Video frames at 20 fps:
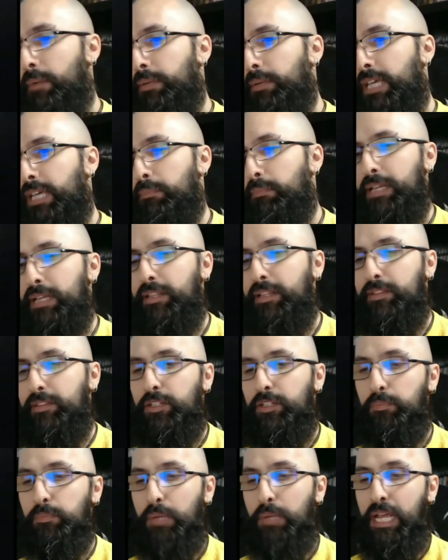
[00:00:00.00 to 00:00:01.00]
And we get by the
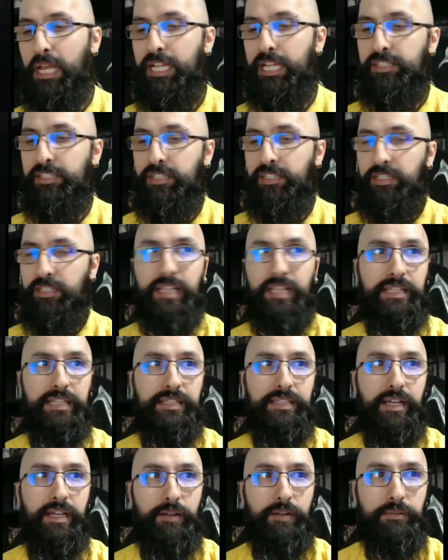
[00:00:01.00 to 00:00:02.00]
third page
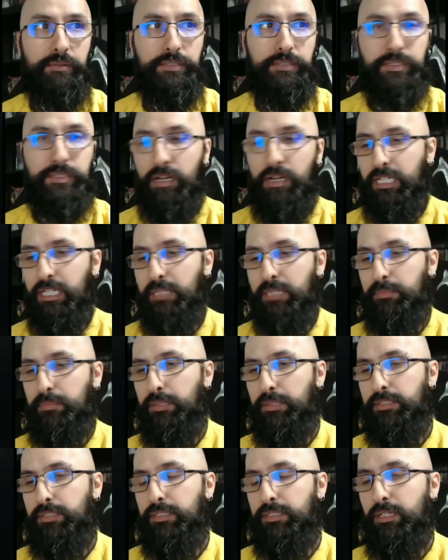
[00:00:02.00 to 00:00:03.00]
that doubt I was talking
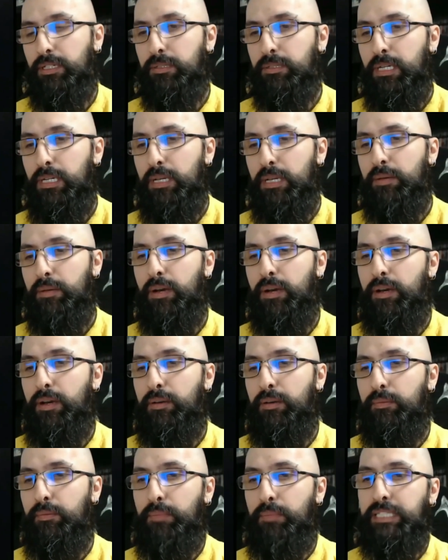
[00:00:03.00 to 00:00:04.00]
about. So
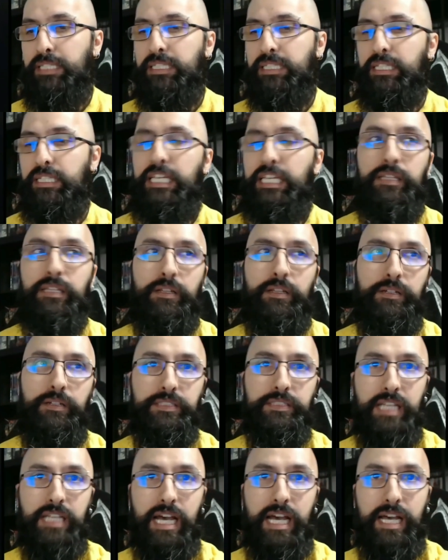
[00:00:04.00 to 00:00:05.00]
basically he
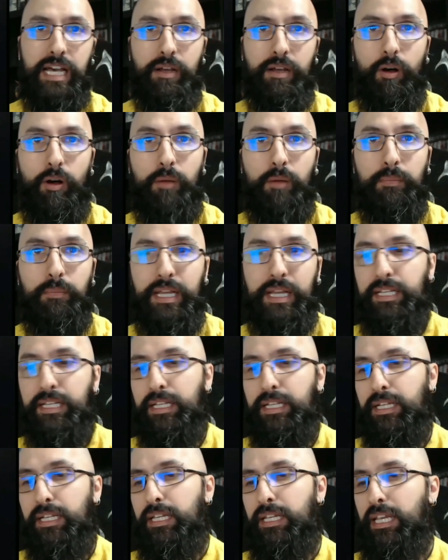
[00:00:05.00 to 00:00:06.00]
learns that All Might,
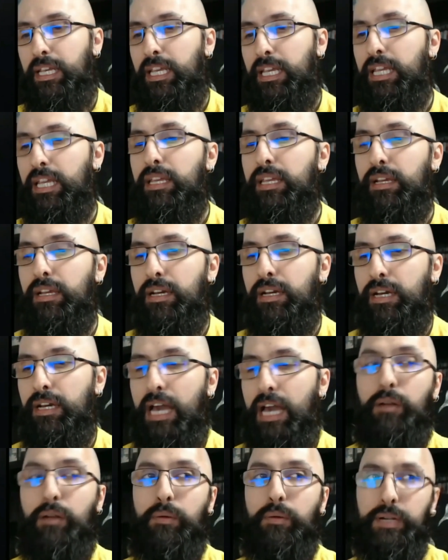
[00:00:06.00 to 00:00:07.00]
he
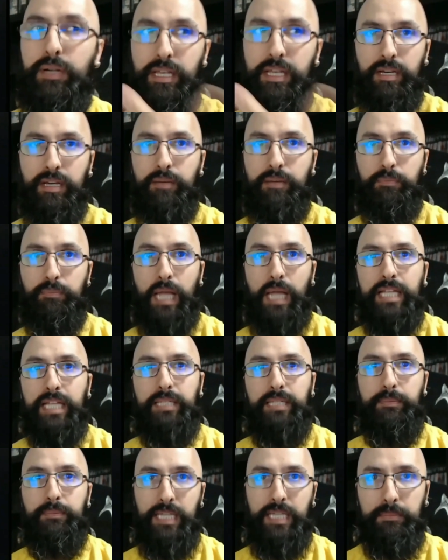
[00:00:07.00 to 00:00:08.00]
had already
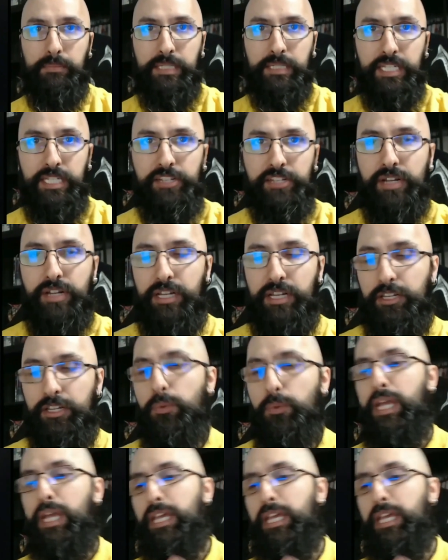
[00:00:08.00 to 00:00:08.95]
applied to become a teacher at UA.